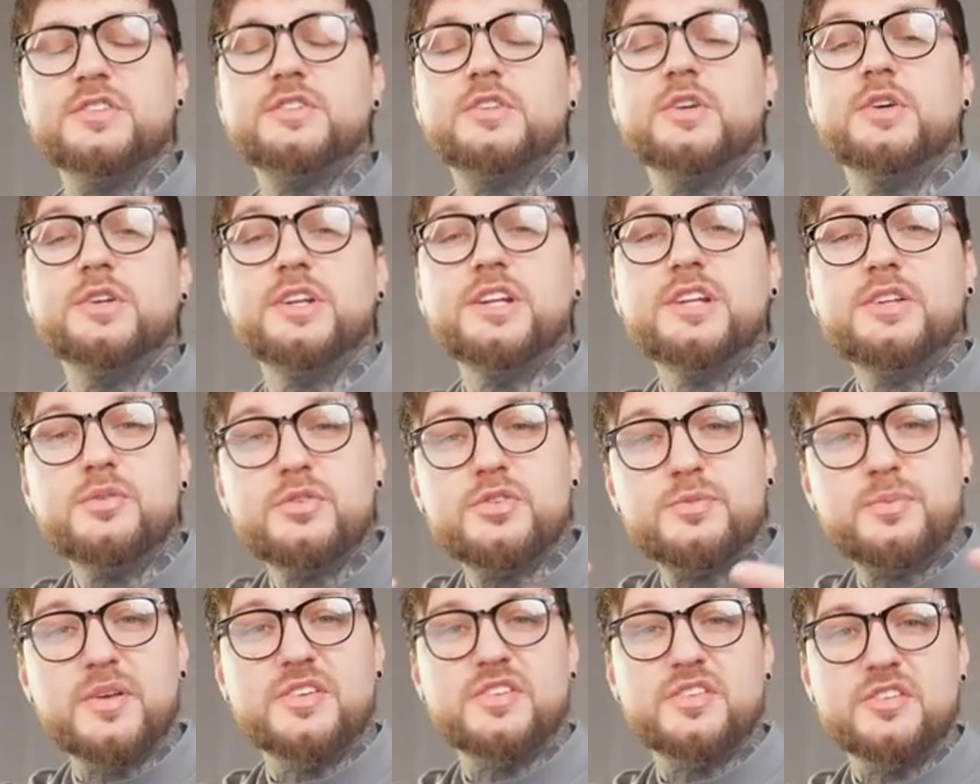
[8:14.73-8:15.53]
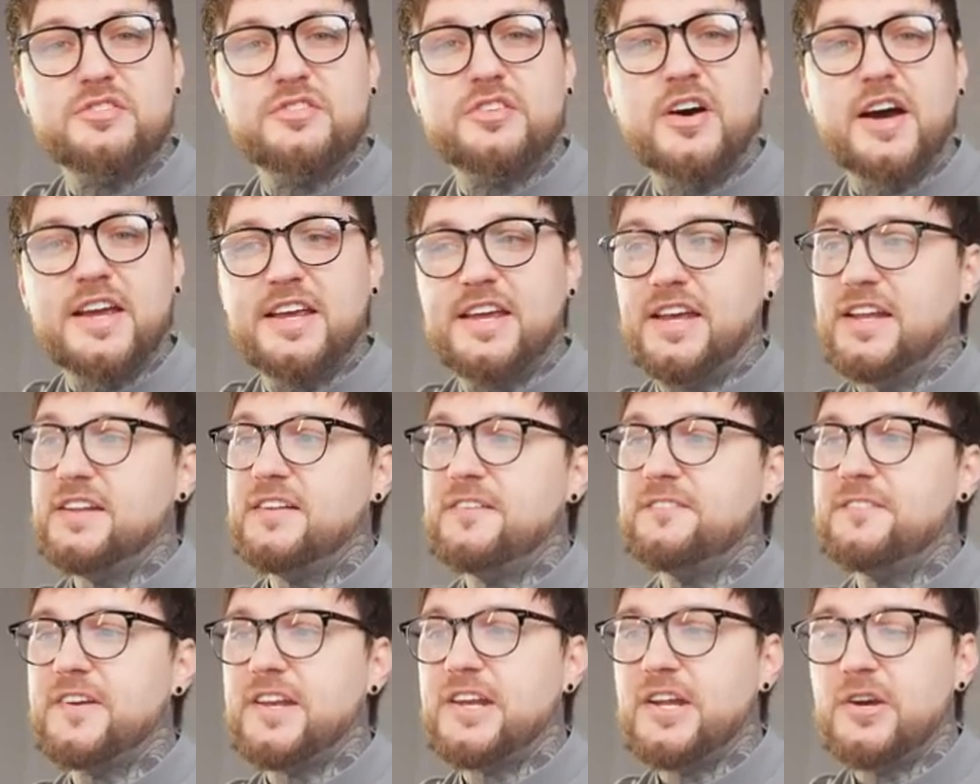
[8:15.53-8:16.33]
So you need to specify in
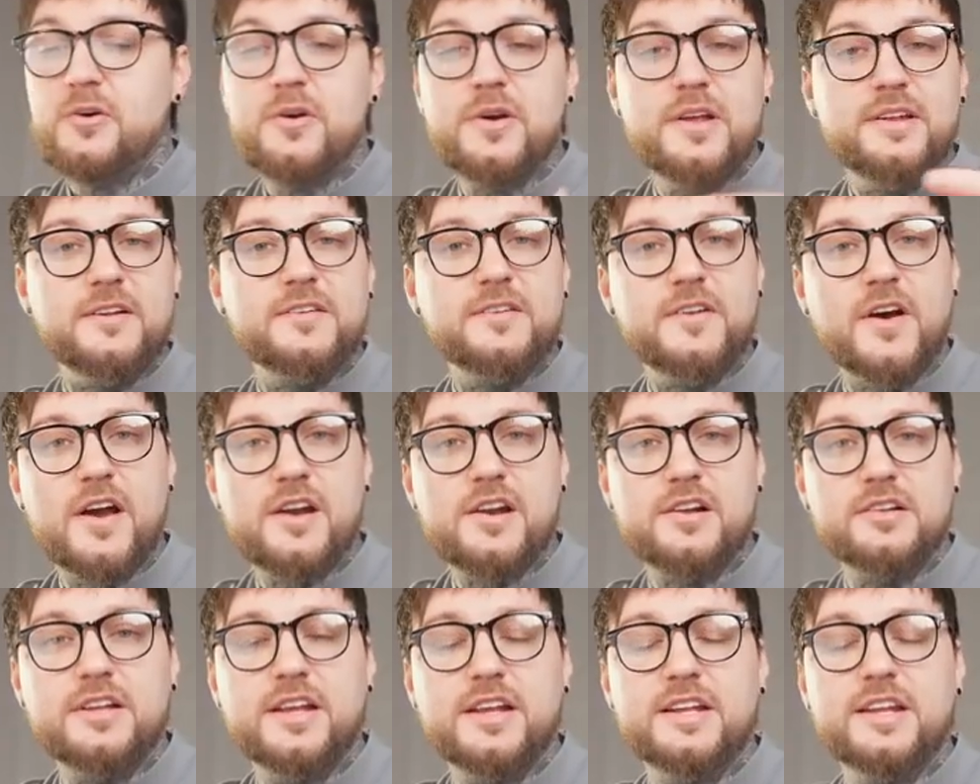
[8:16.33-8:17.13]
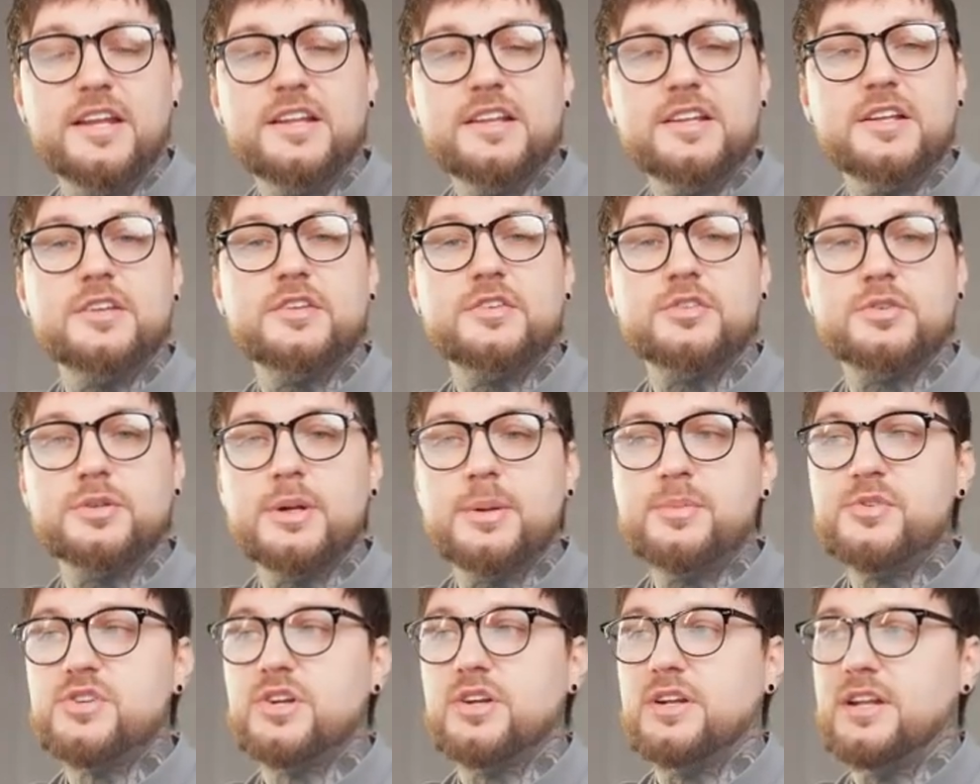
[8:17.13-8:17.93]
the video, in the title, and in the
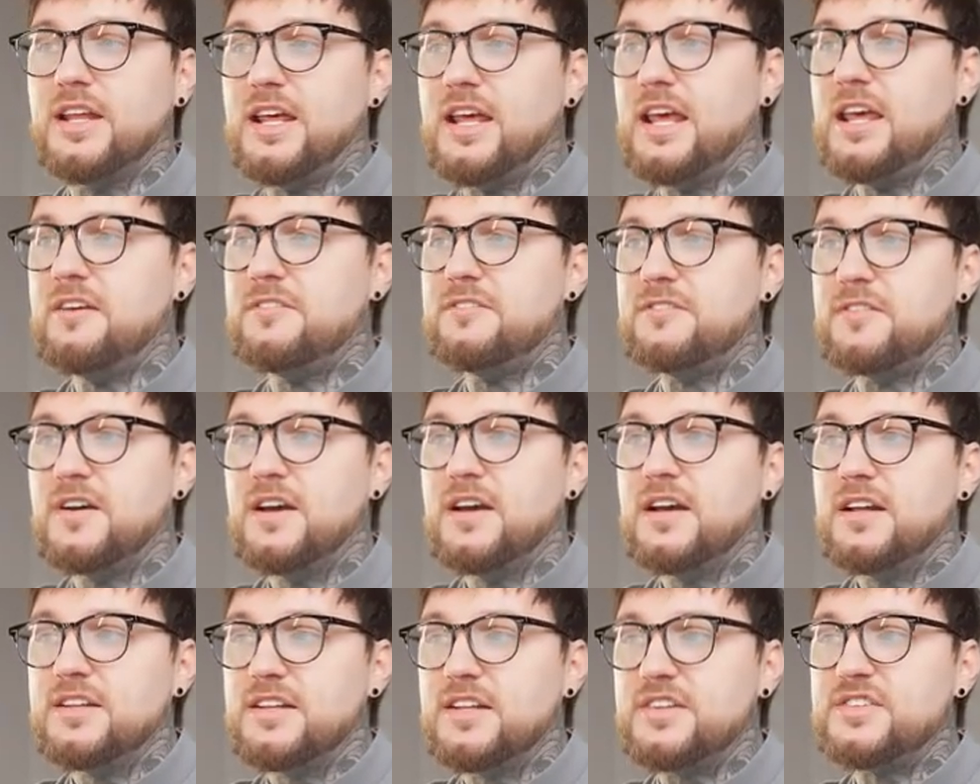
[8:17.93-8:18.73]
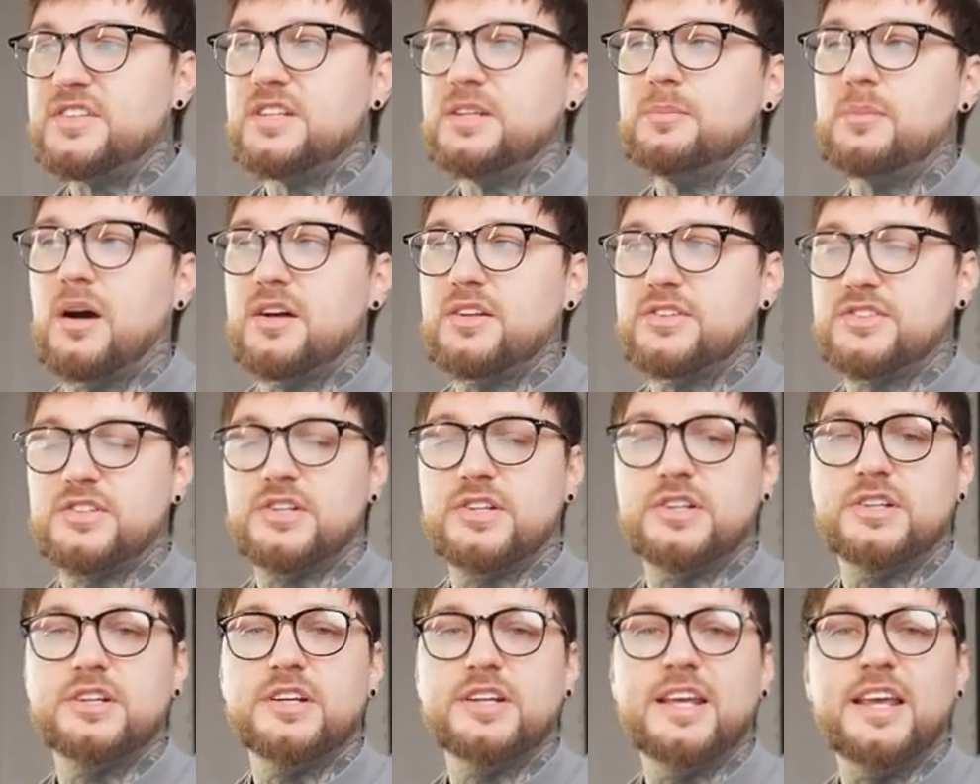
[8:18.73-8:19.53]
description if the sea
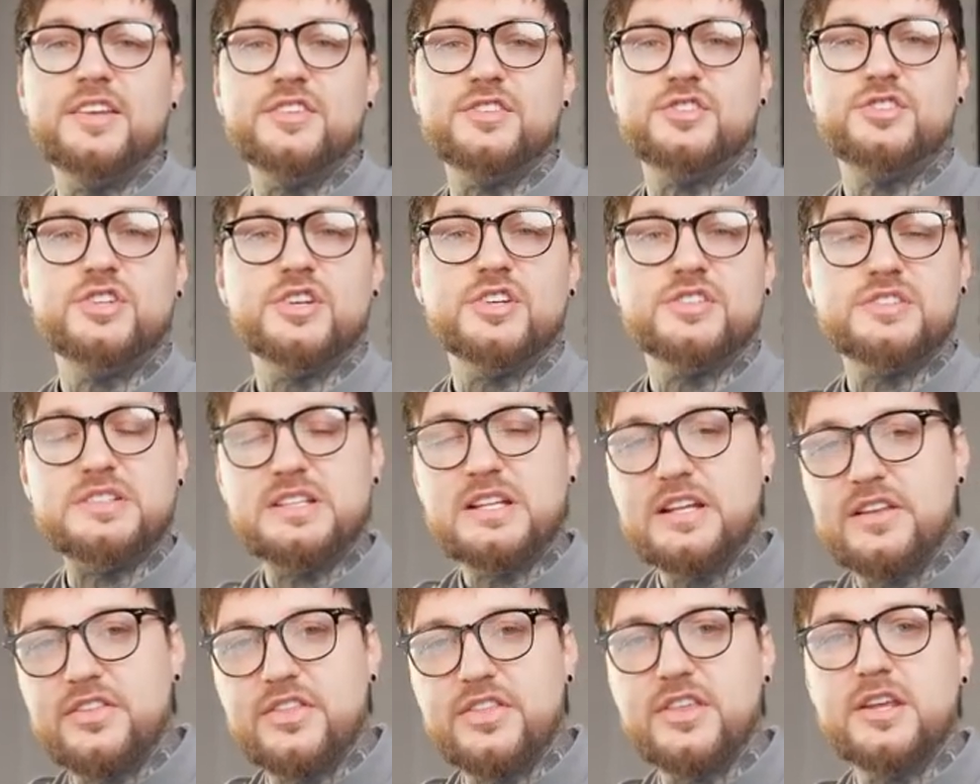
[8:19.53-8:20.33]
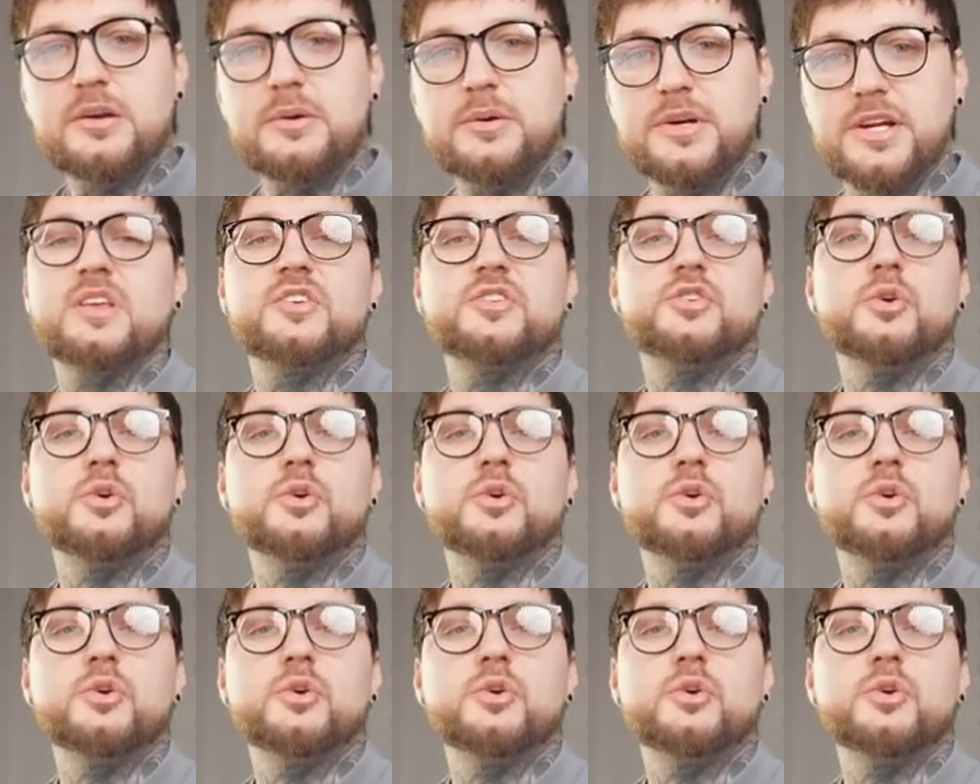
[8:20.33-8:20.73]
monster is just a theory.